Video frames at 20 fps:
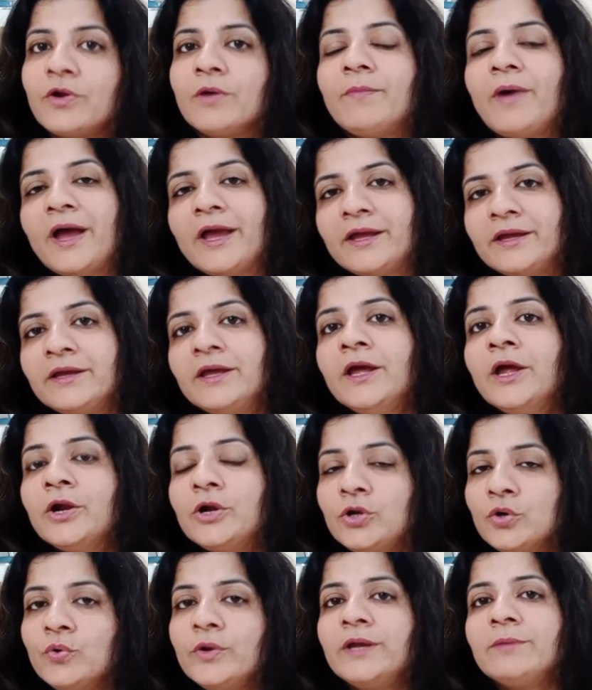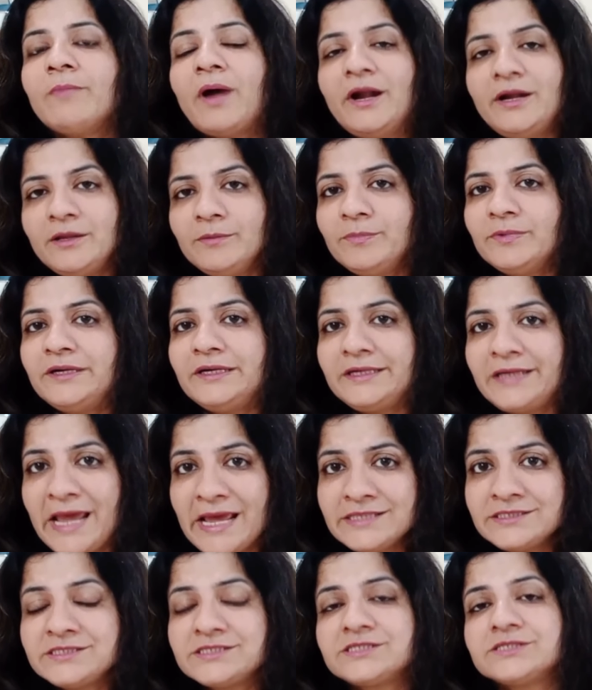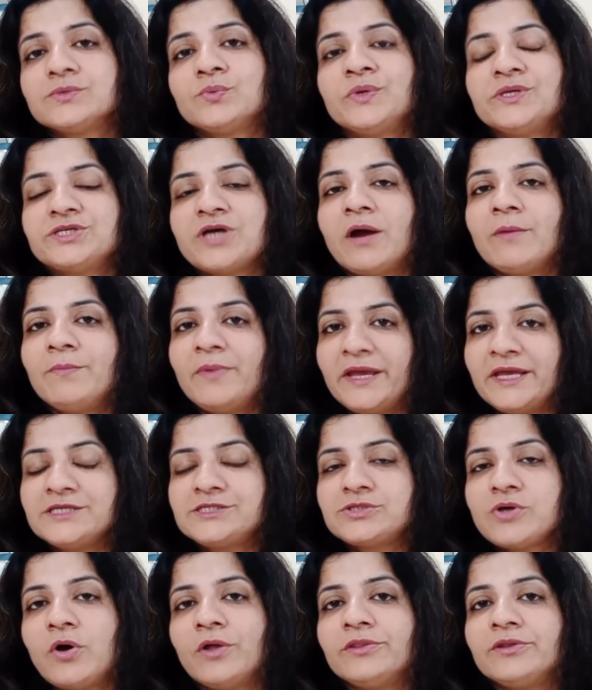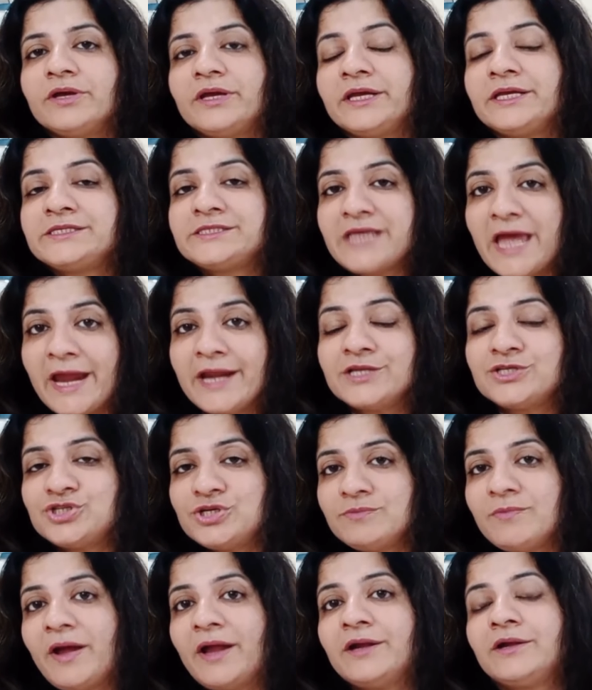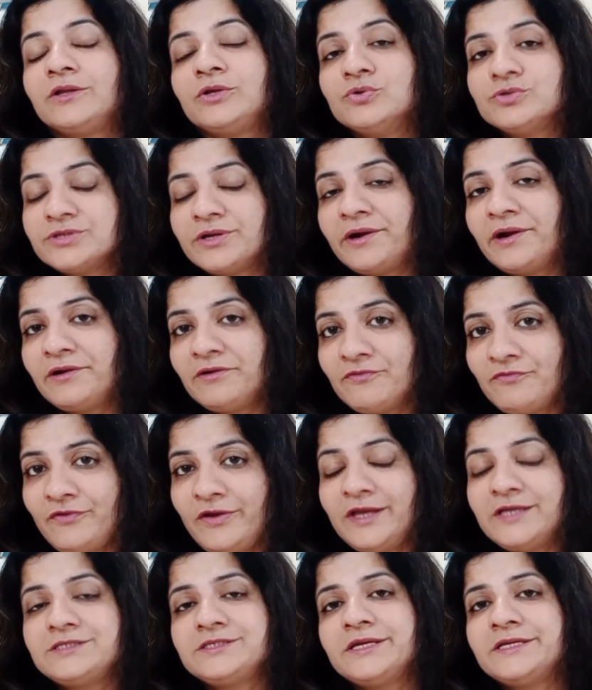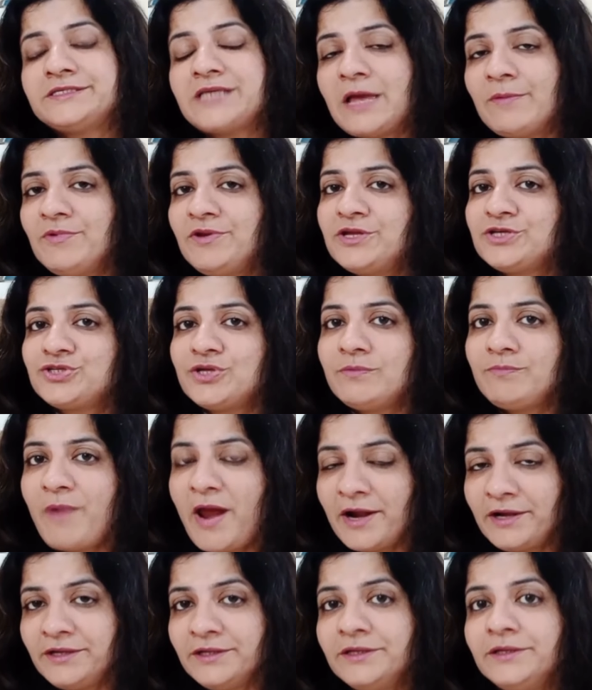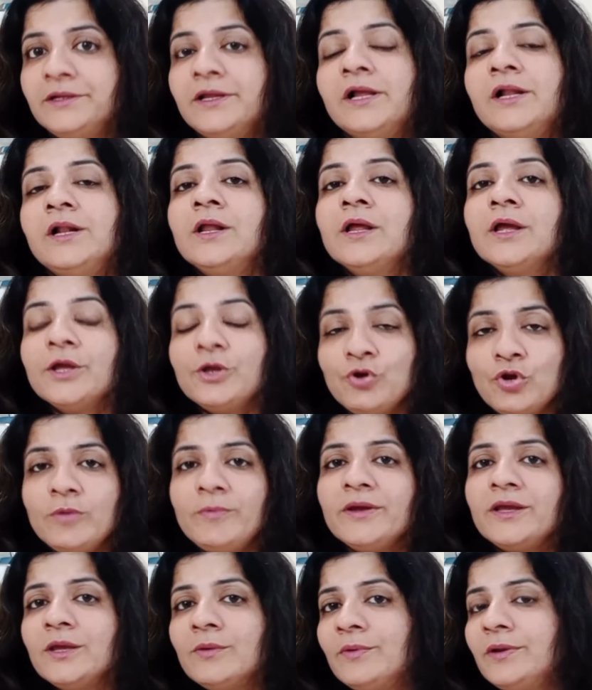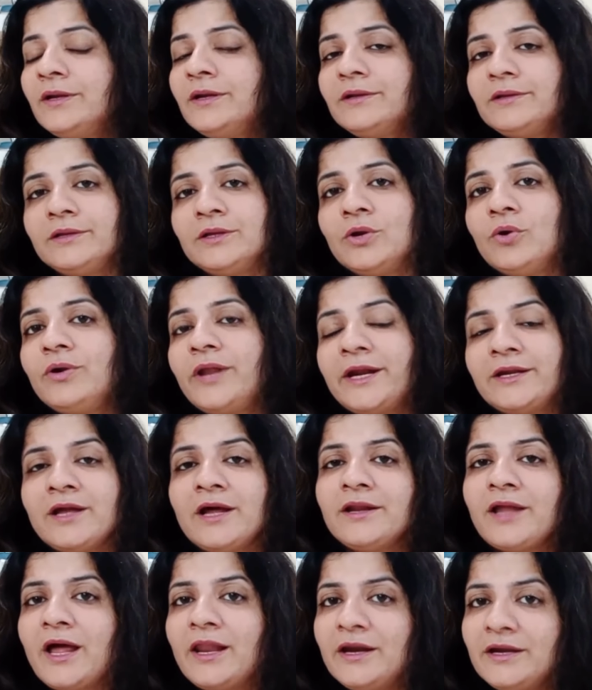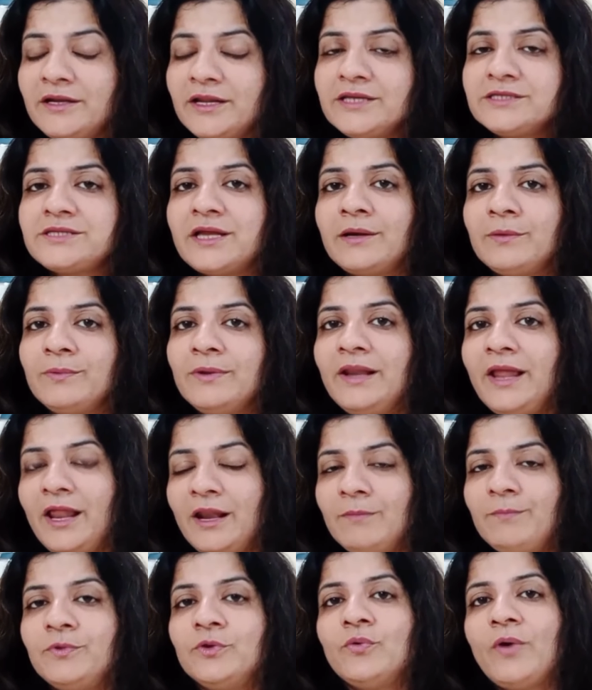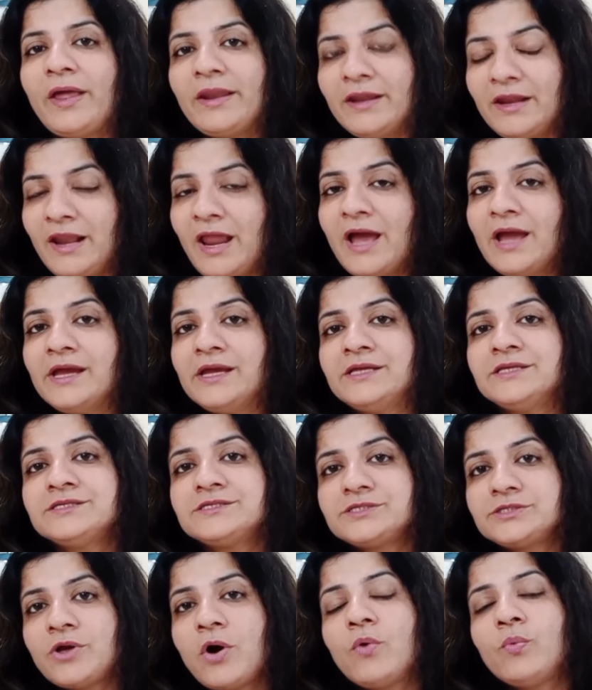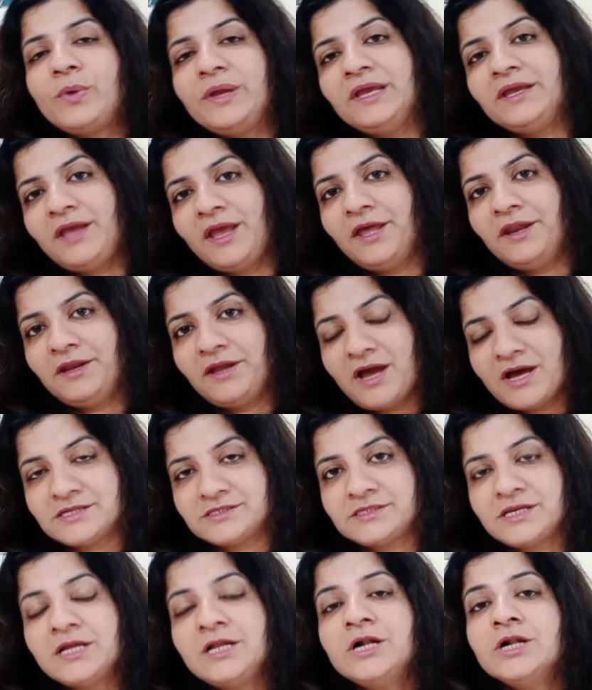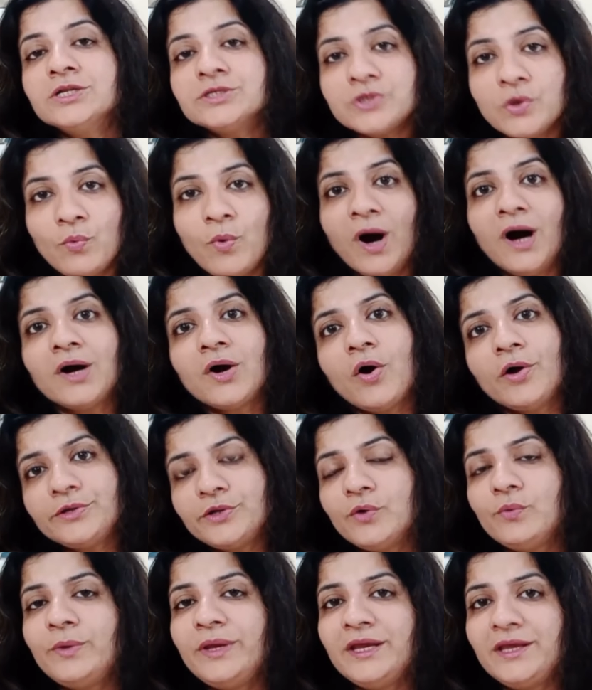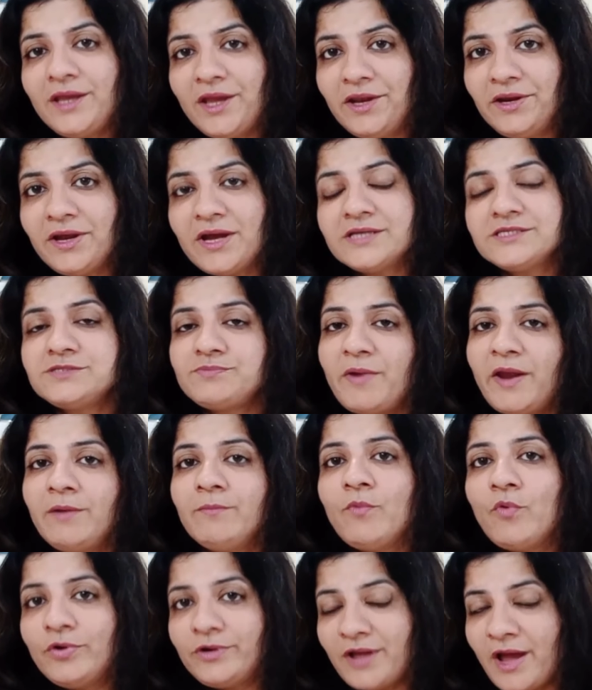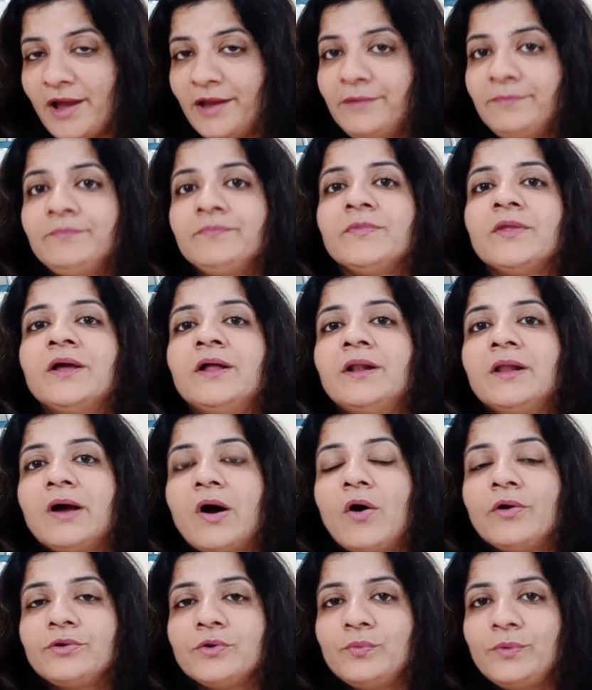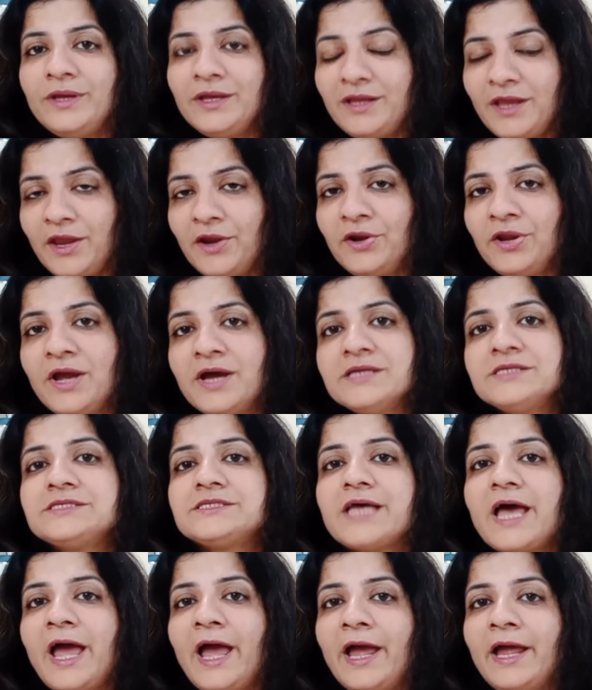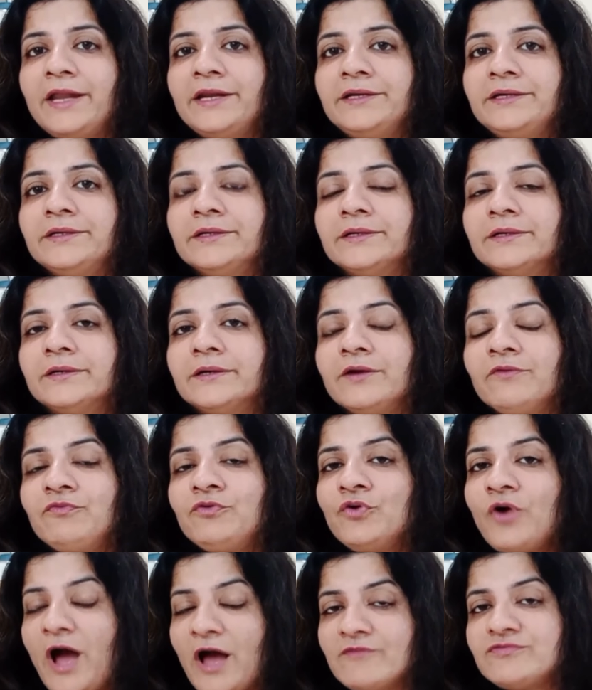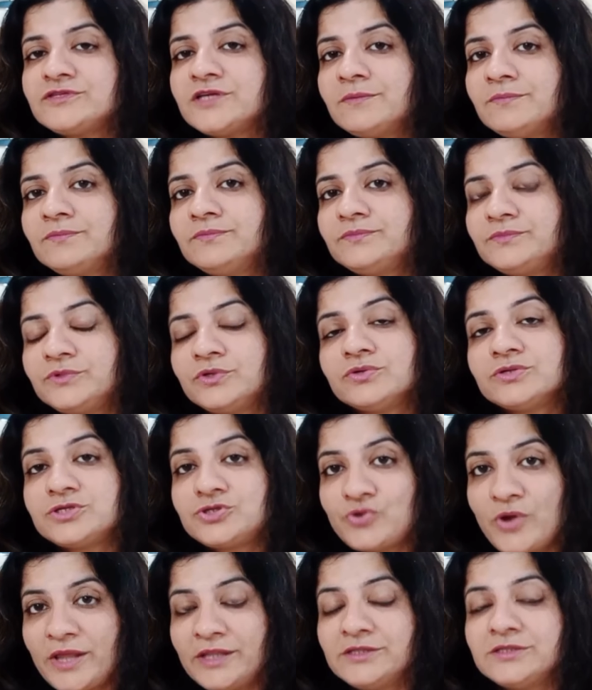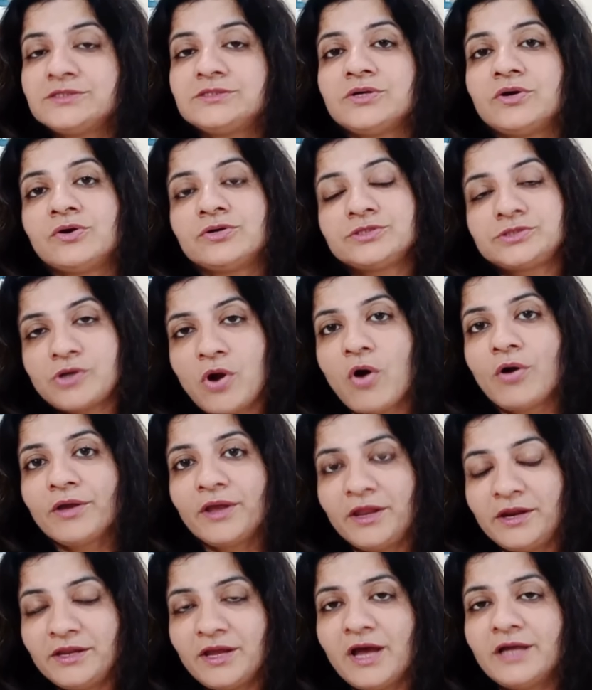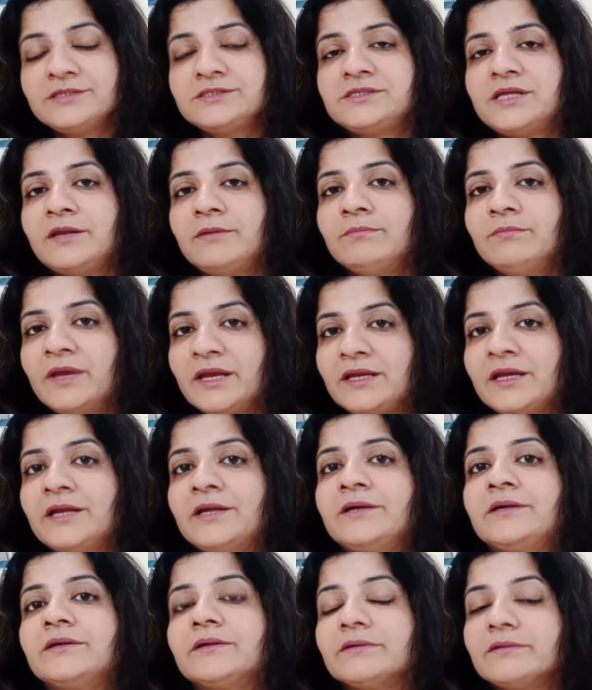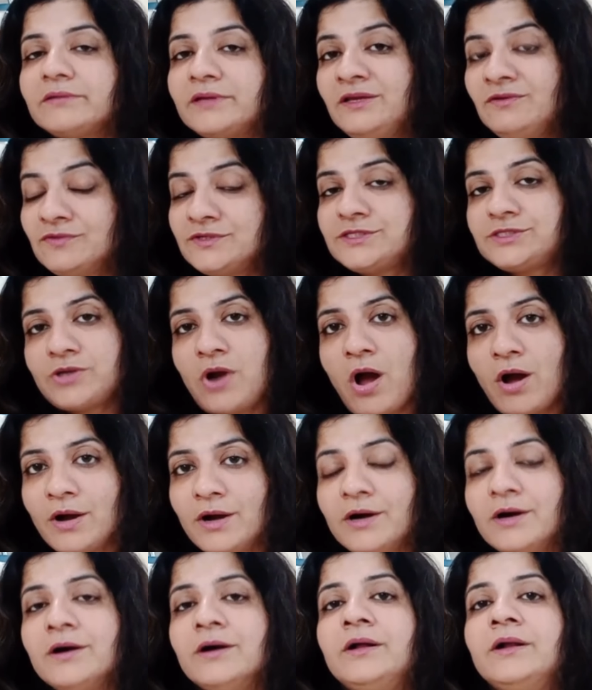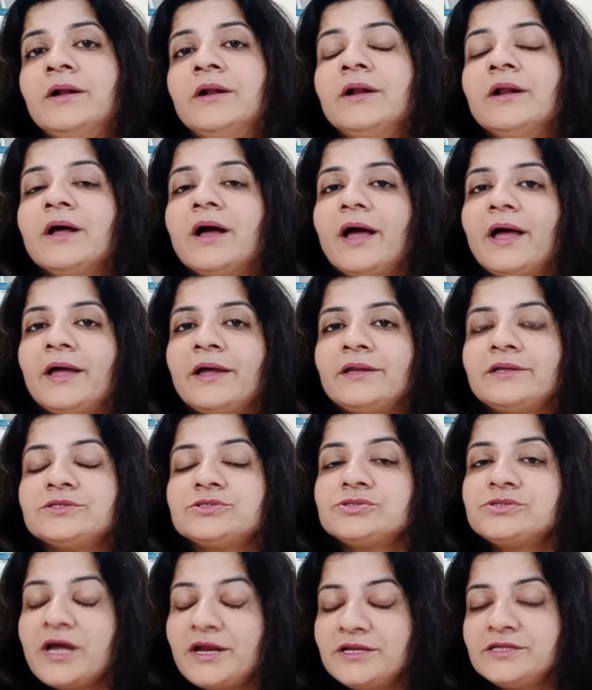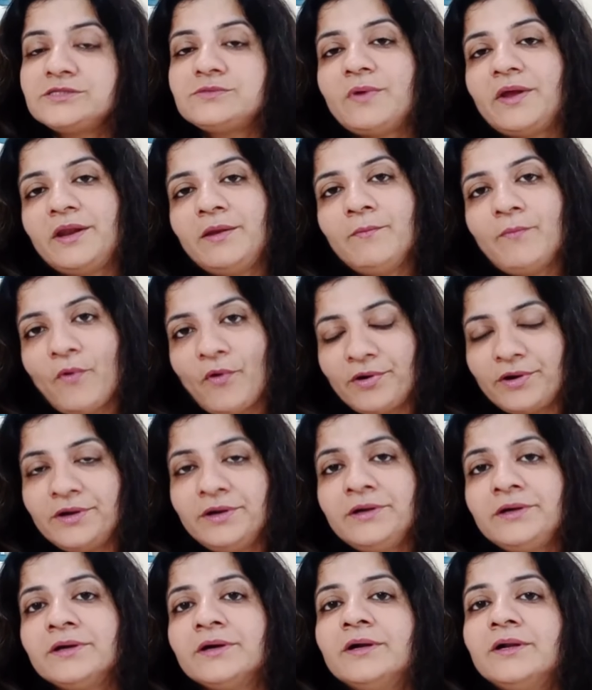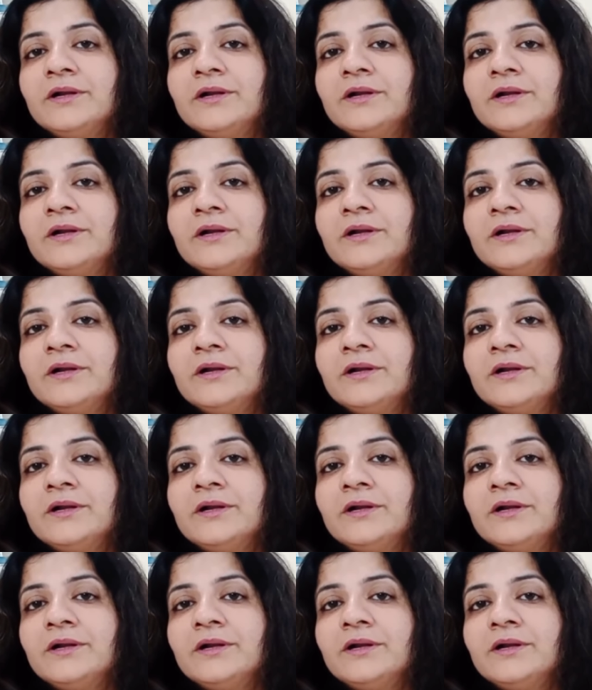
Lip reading: by doing multiple tests, which are based on the exact GMAT user interface, the examination pattern, you'll be given, data analytics that will help you analyze your weak areas. So work on your weak areas, spend more time on your weak areas, and if you have some, strengths or strong areas, then make it even stronger. And so that is very important,